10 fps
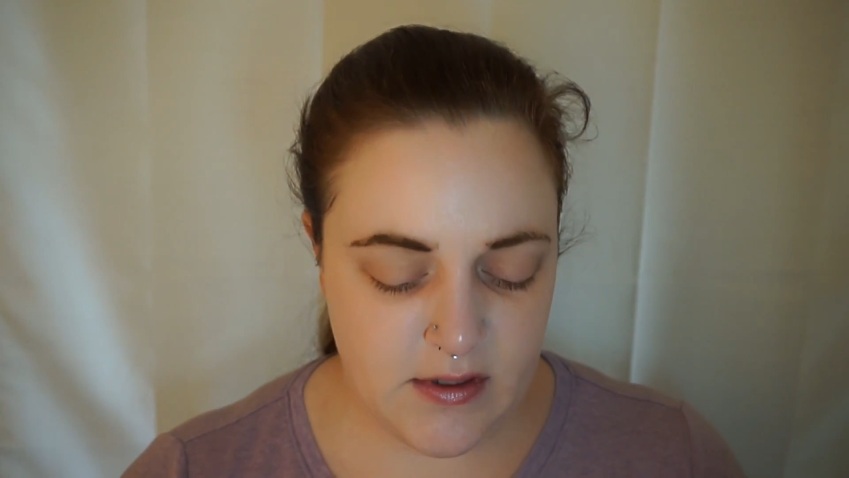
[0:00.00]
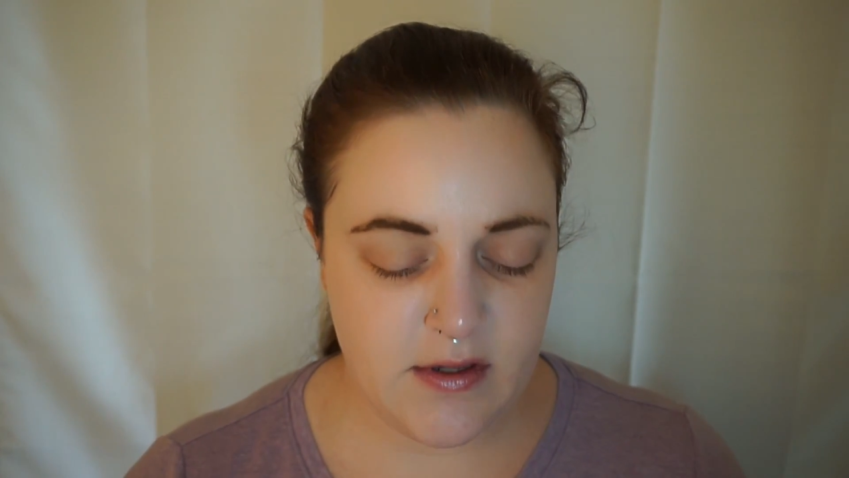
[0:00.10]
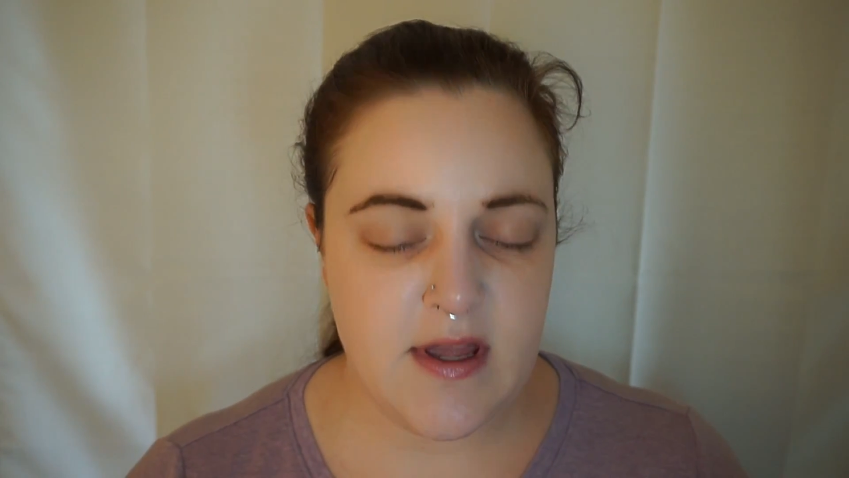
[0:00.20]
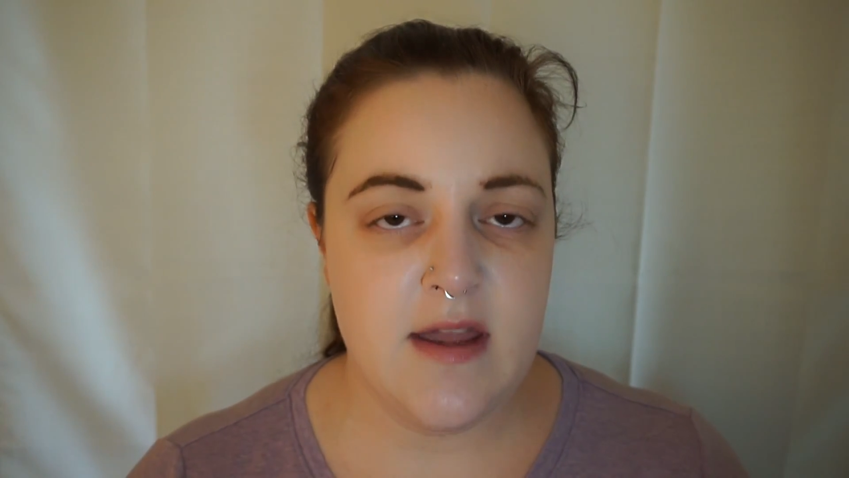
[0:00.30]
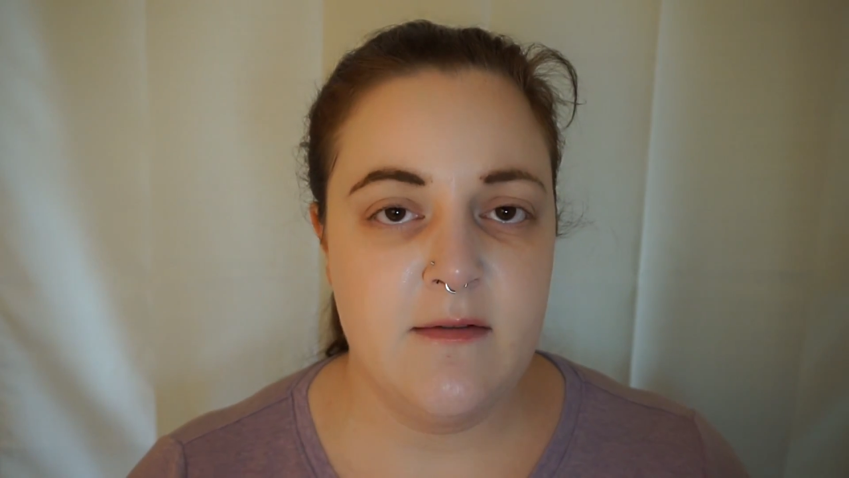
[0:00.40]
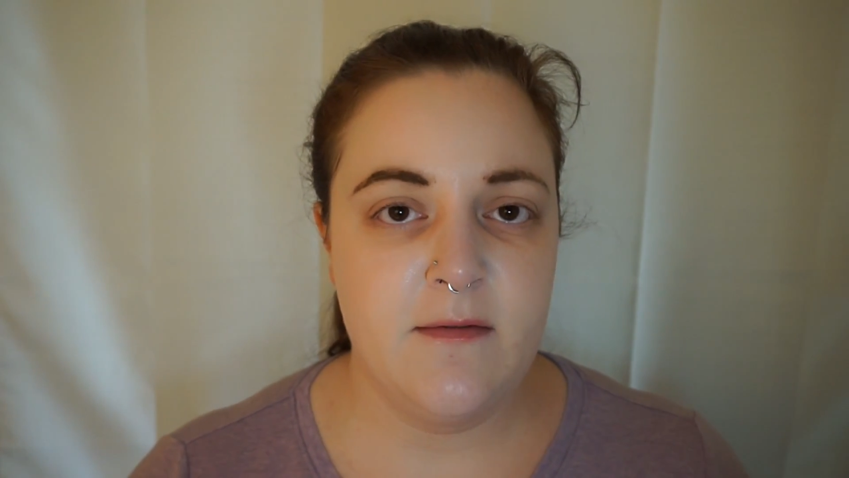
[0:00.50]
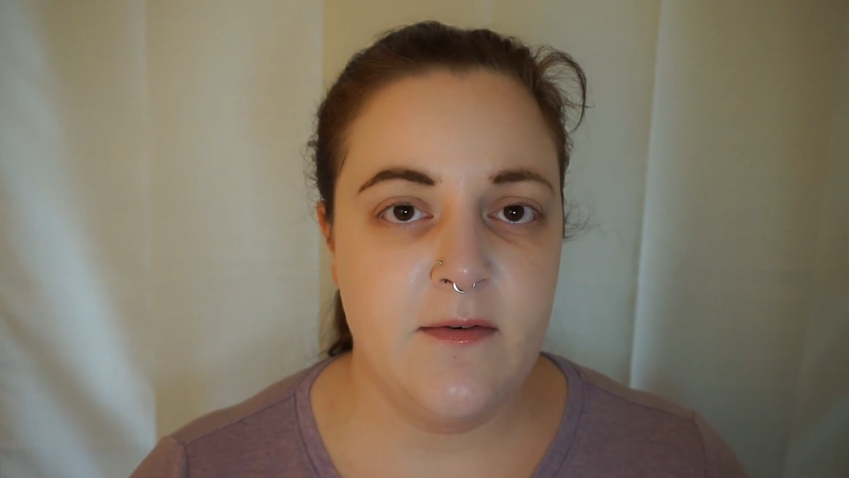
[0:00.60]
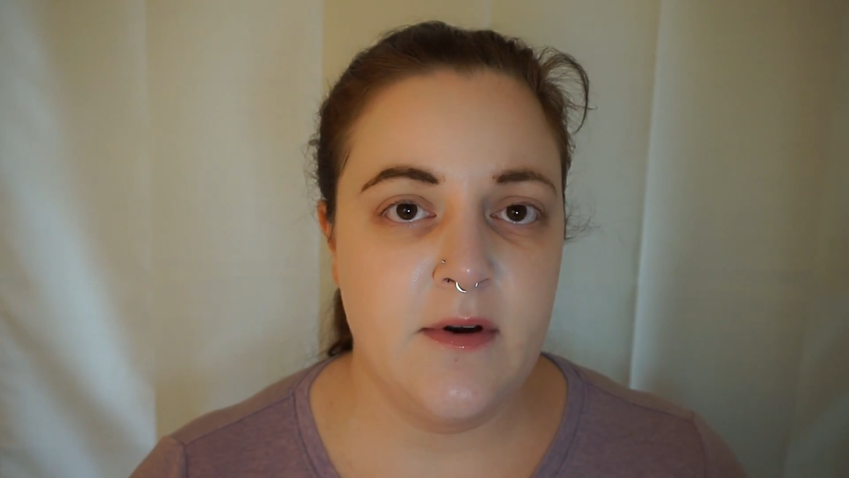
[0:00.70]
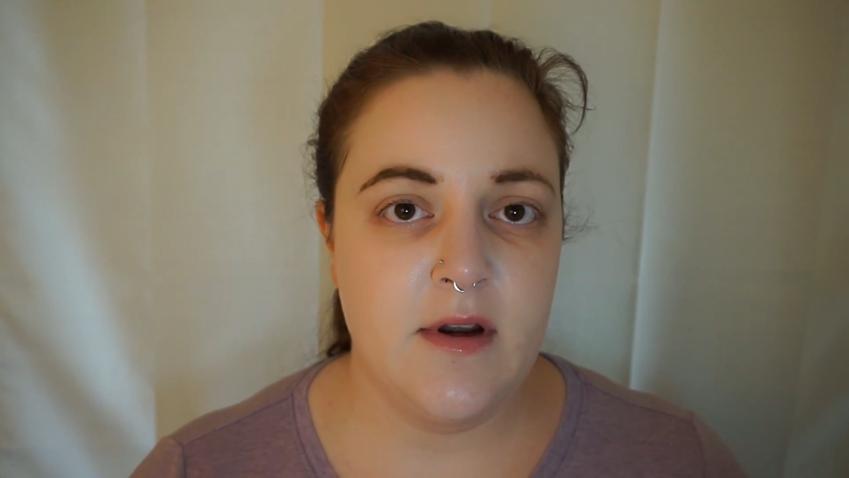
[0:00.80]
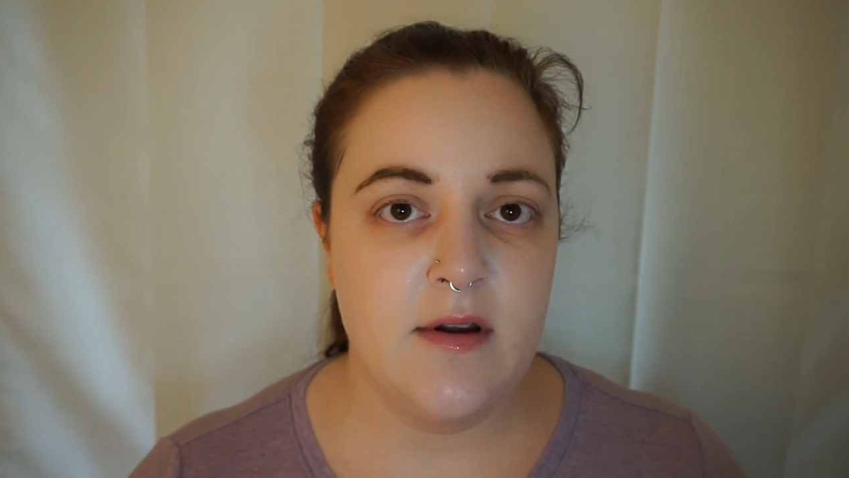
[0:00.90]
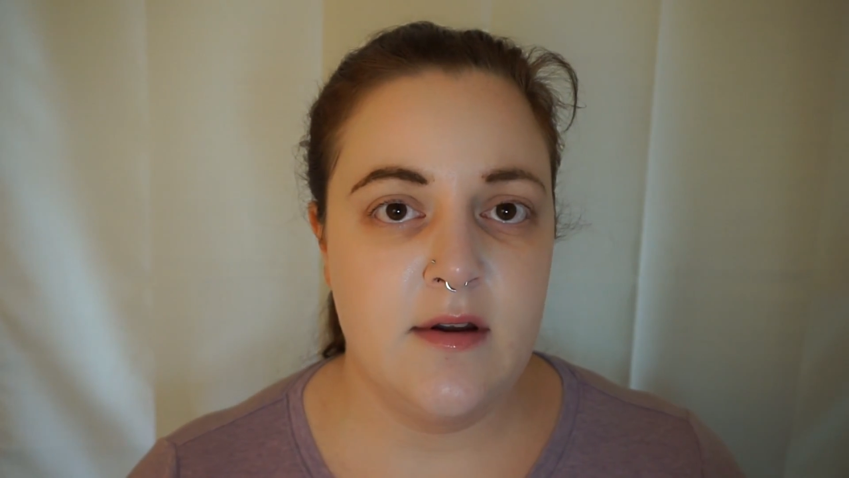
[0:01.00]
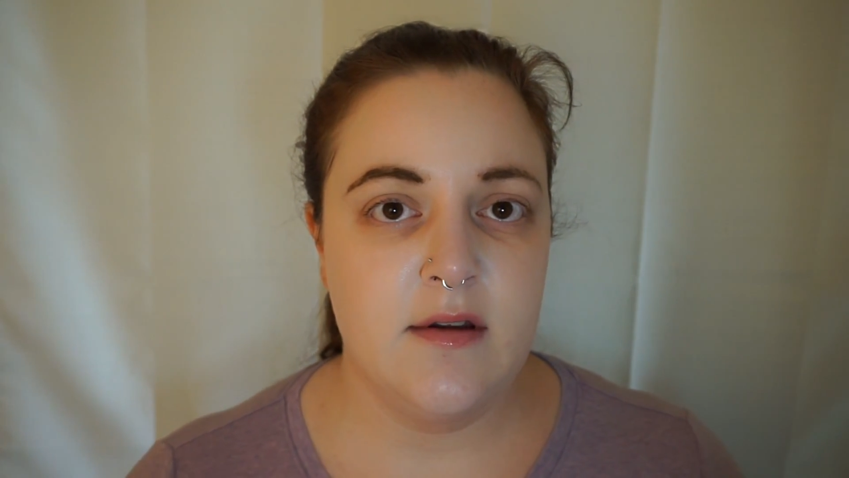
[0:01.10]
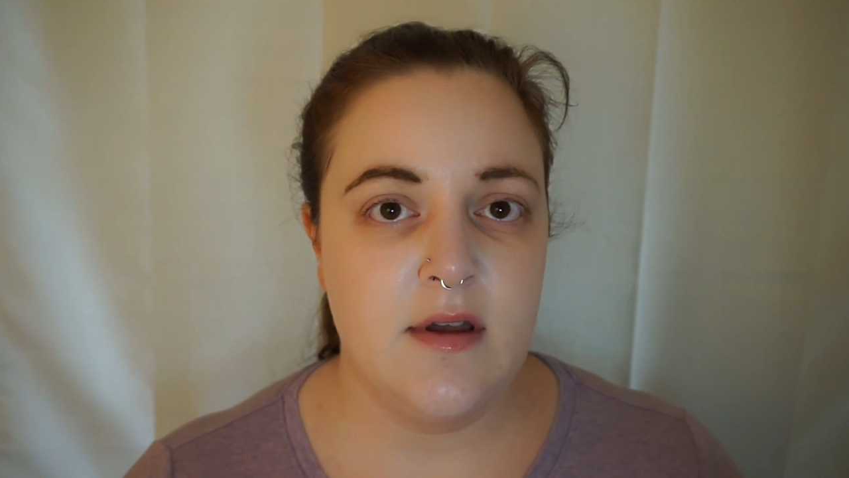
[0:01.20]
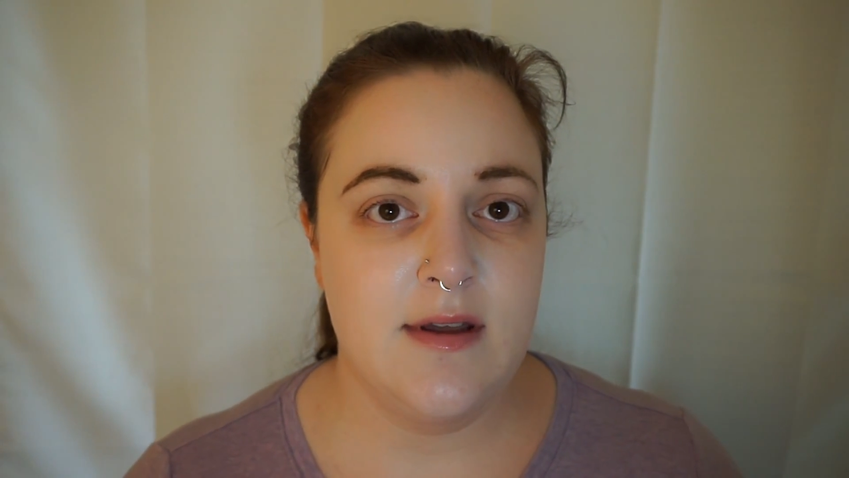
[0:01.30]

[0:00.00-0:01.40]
looking for a